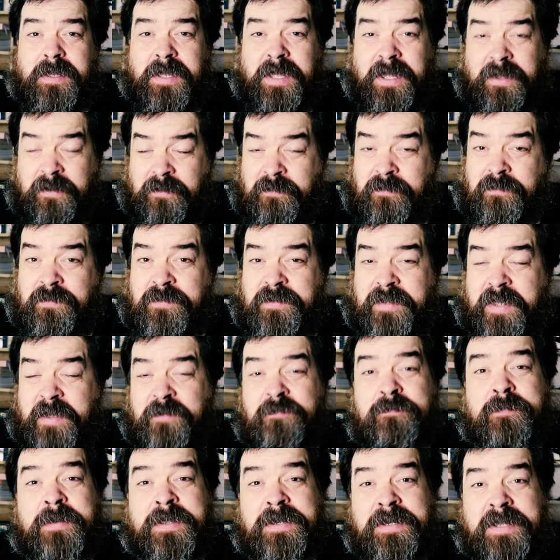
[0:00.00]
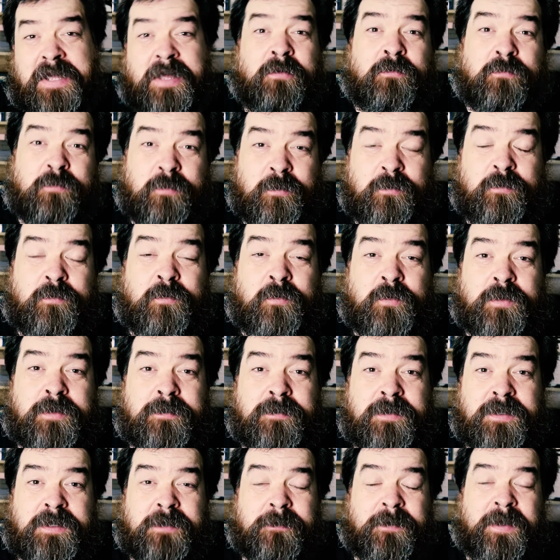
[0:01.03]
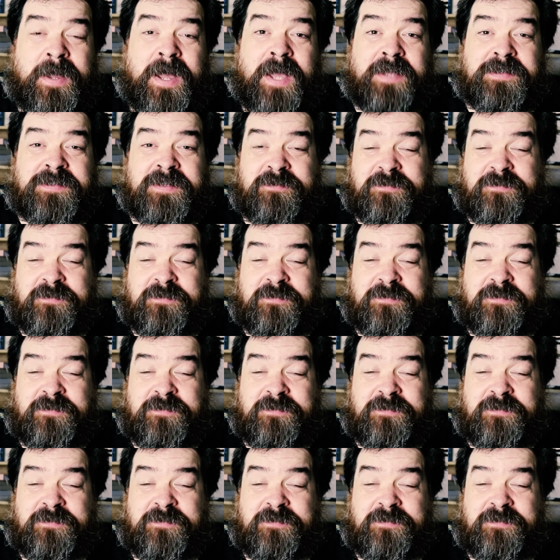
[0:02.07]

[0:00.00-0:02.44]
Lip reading: elves have been helpful for them in the past.